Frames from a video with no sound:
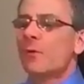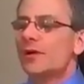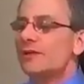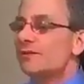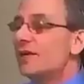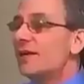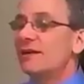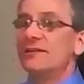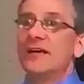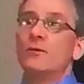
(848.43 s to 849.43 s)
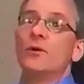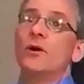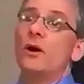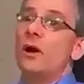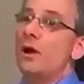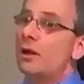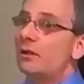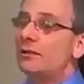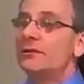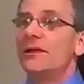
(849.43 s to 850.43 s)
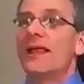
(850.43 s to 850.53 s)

What do you think? And they were all